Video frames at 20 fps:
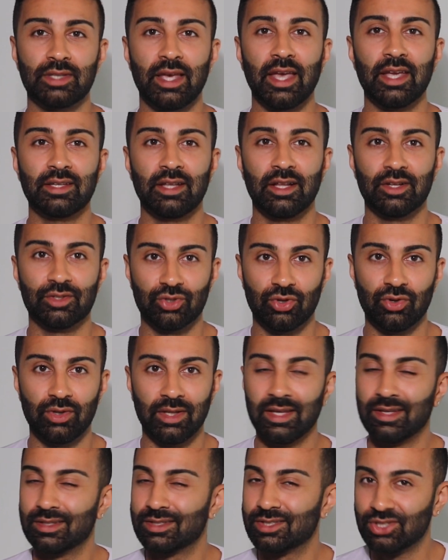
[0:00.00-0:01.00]
your psychedelic
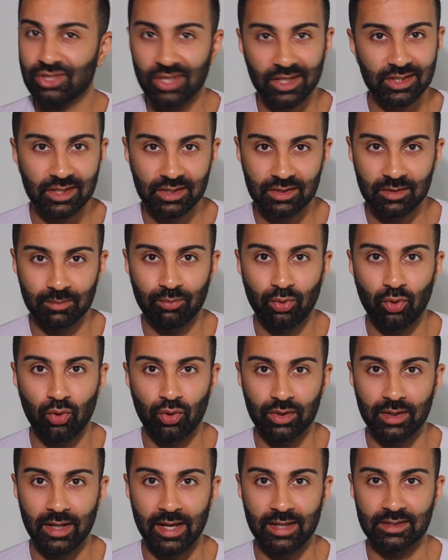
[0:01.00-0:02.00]
journey is just as
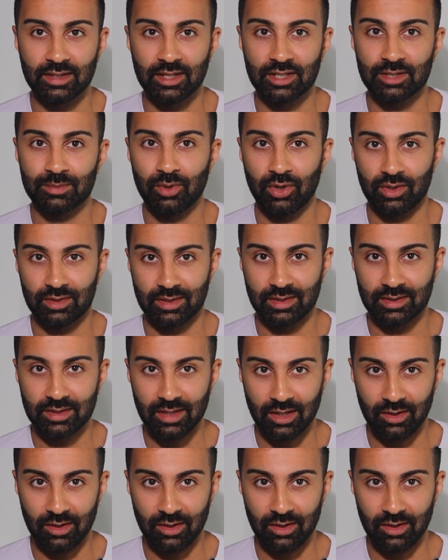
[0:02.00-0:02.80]
important as the experience